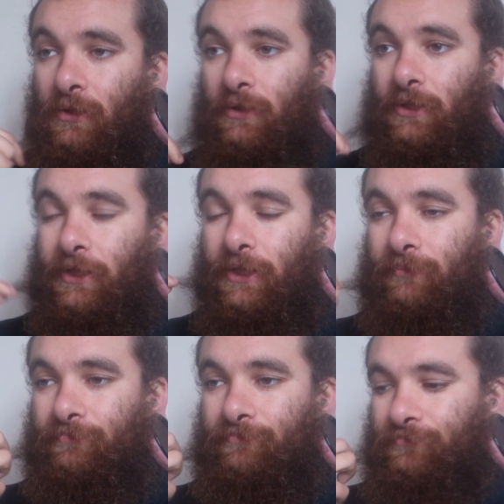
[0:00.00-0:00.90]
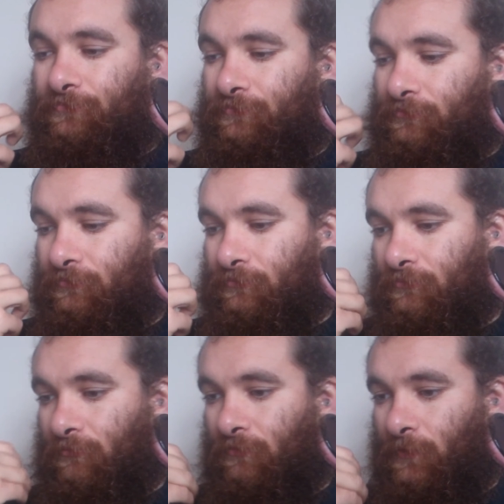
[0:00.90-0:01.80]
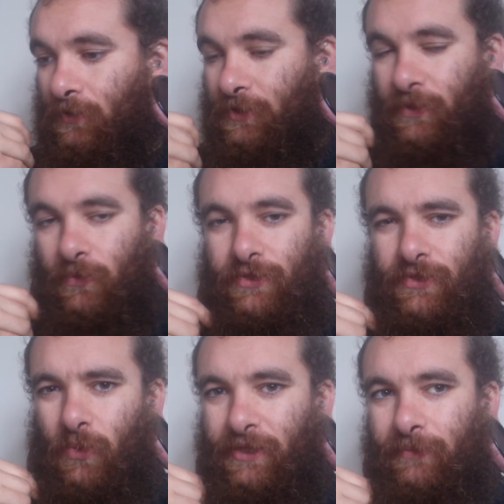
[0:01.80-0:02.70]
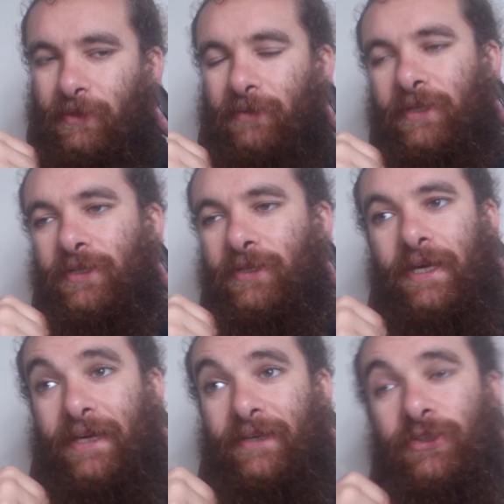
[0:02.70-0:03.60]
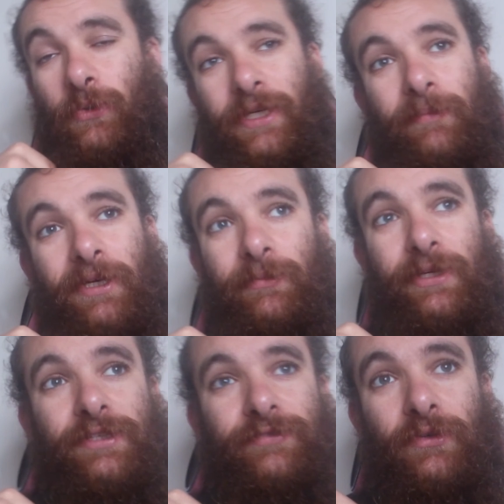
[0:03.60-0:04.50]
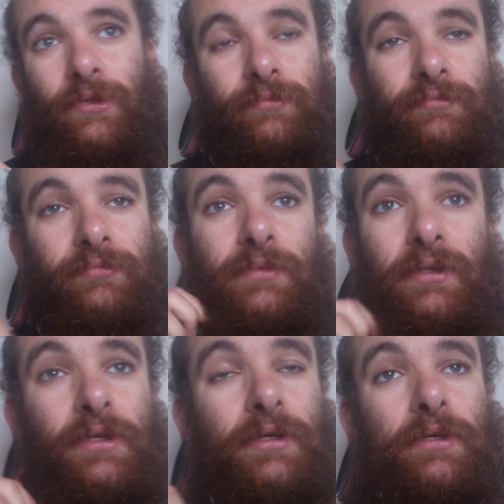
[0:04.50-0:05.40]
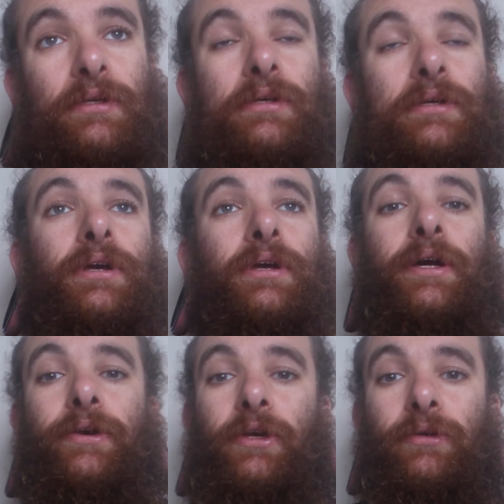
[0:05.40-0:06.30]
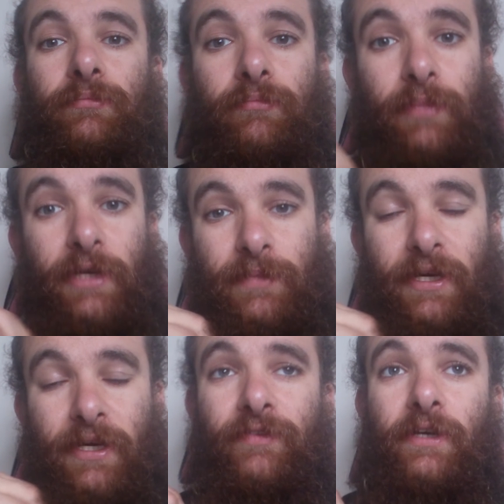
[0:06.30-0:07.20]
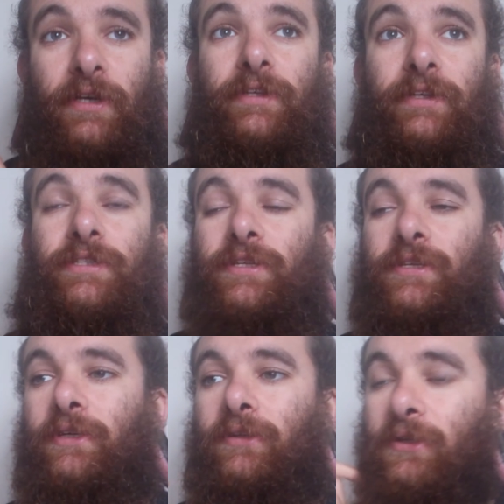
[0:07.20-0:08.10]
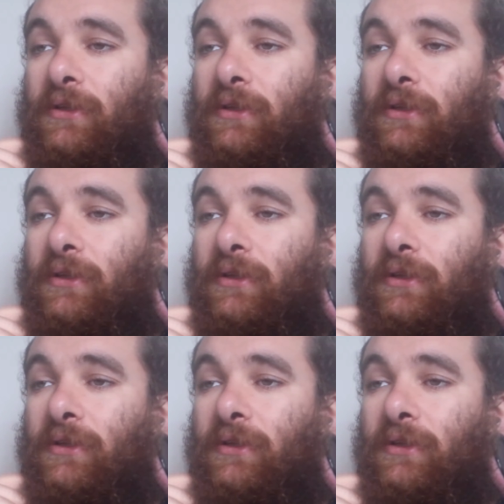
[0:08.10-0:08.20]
Because it was 20mm. I had it at 20mm for, I don't know, best part of 5 years, I should think.